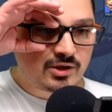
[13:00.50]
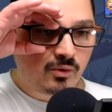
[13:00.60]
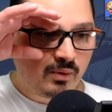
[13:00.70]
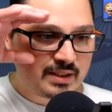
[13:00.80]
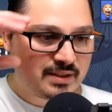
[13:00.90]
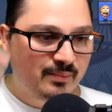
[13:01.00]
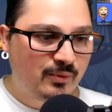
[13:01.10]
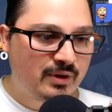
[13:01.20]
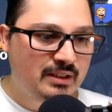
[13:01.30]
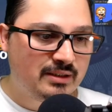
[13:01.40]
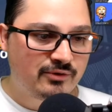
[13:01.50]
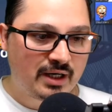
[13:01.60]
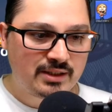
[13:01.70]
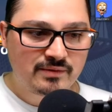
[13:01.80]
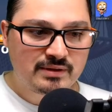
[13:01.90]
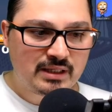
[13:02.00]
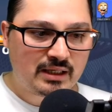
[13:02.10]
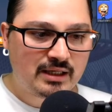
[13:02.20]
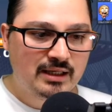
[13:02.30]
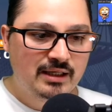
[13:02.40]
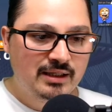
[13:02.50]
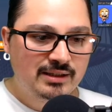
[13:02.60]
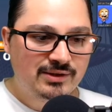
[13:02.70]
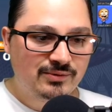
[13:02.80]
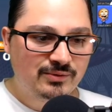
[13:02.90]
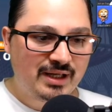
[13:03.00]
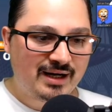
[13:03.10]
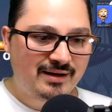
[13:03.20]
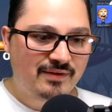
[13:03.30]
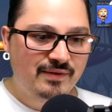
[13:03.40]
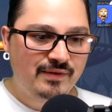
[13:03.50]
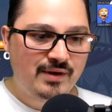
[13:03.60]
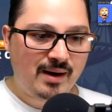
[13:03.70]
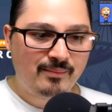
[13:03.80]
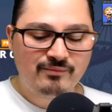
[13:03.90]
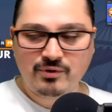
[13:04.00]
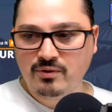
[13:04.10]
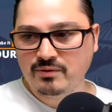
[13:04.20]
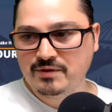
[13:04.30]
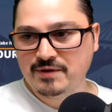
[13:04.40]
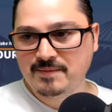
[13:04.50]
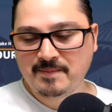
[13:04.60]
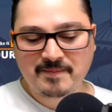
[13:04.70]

So what's the point trying to stick to their dumb yeah. rules?